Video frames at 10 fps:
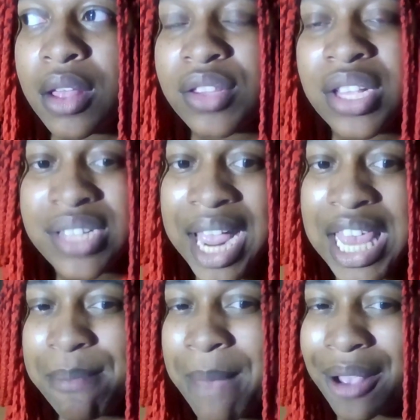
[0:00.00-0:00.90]
To say
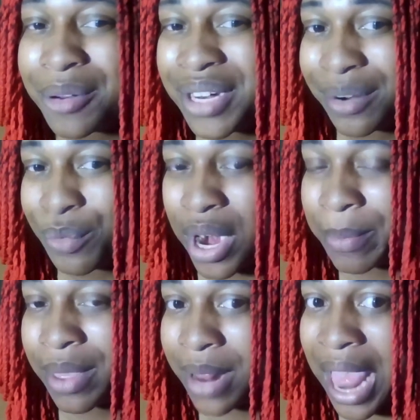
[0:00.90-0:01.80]
that Michael didn't want to
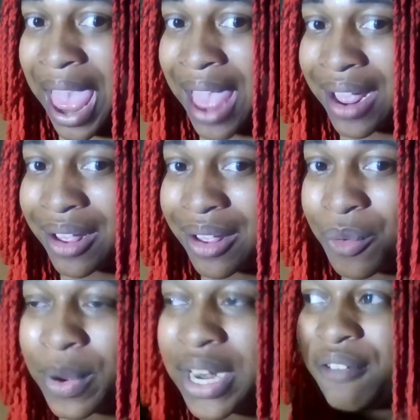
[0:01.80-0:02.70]
be black
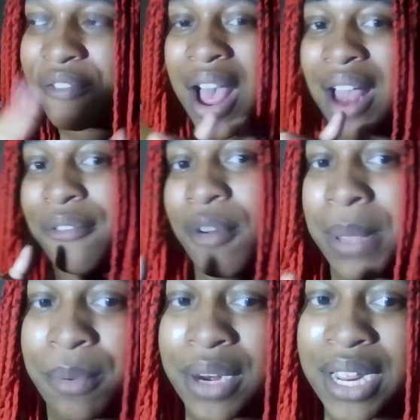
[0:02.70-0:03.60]
when he fought for
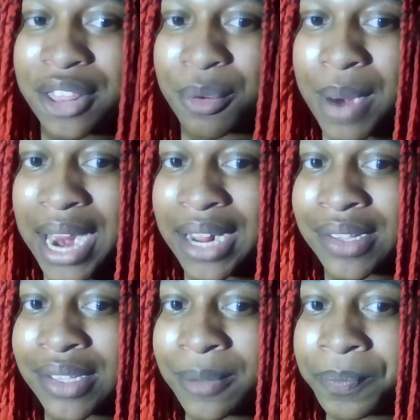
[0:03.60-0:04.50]
people to get the
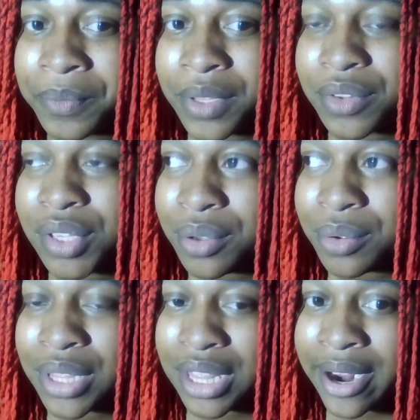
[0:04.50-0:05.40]
rights
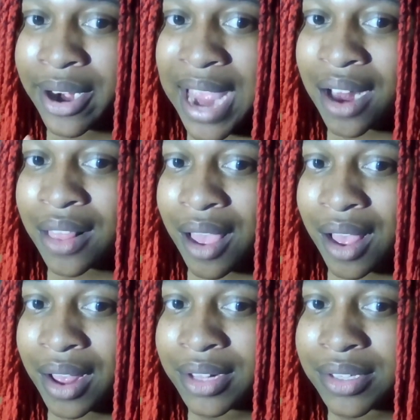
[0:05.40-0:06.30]
to their
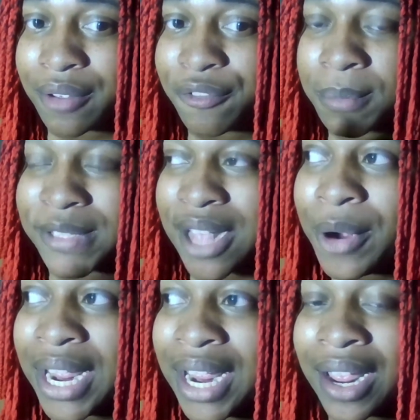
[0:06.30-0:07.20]
catalogs from
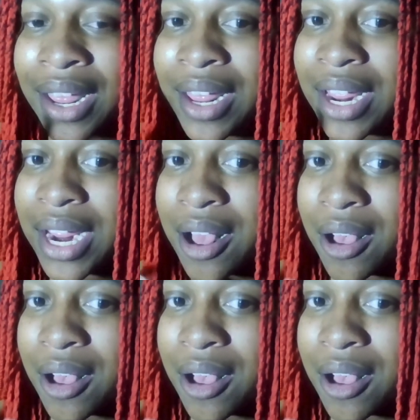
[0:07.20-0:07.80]
Sony and all